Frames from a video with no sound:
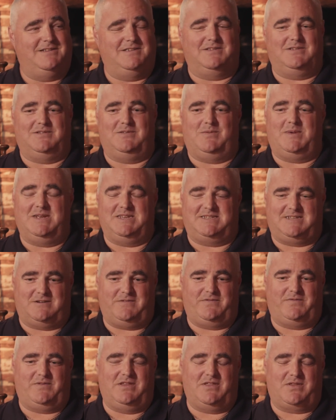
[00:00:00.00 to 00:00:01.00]
So
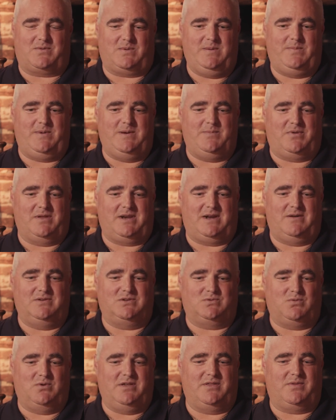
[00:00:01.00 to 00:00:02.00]
myself and the 3 people that I
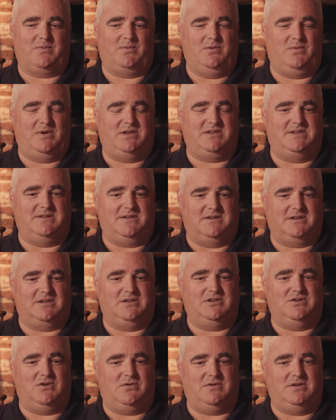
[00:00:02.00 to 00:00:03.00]
was with, we went to
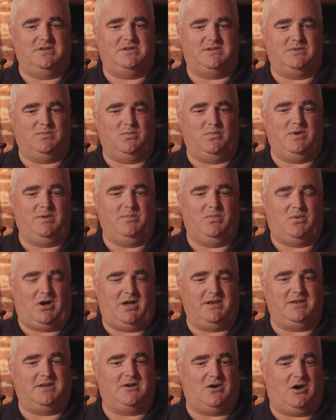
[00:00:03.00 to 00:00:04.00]
Dunkin' Donuts and we
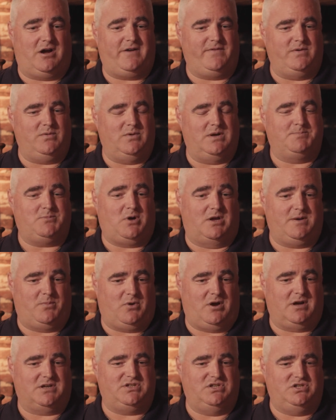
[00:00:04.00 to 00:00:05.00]
bought coffee. We bought a
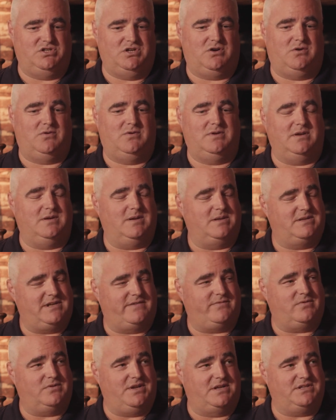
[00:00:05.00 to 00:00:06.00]
box of Joe and
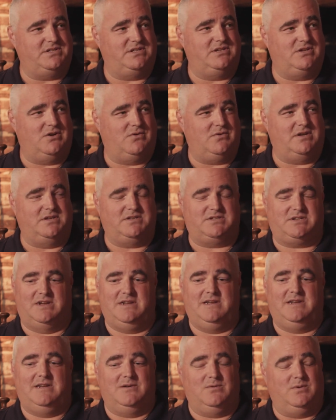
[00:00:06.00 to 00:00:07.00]
several dozen donuts
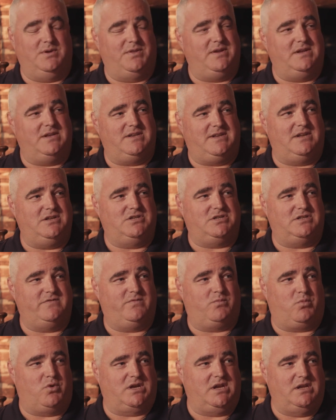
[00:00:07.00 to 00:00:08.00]
with the intention
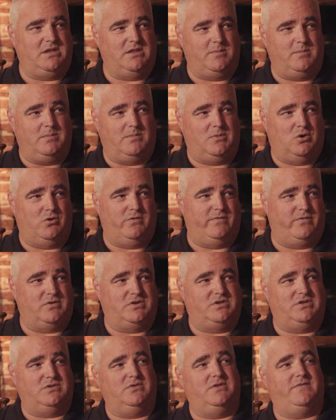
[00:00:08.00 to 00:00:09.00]
of bringing them over
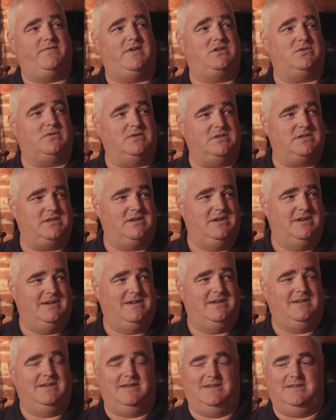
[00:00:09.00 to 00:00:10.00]
to the veterans
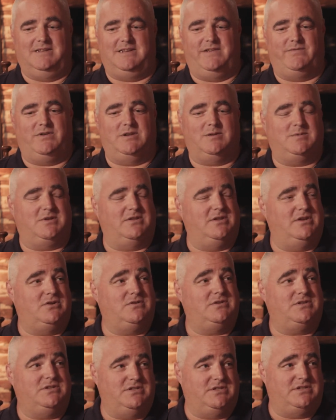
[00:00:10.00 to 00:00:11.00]
and giving them to the
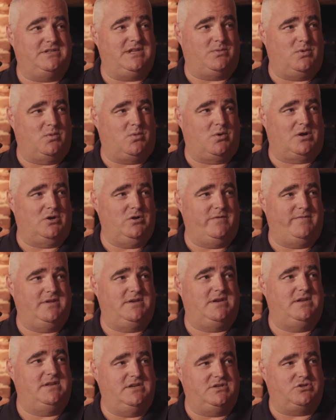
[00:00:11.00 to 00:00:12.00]
nurses that were working over
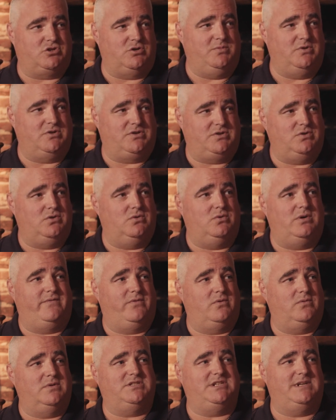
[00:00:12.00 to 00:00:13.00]
there to distribute to
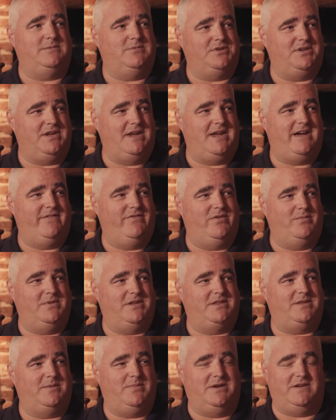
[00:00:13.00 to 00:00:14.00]
whoever was able to have them
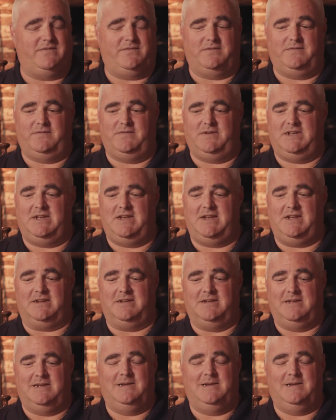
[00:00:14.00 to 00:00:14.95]
at the Bedford VA.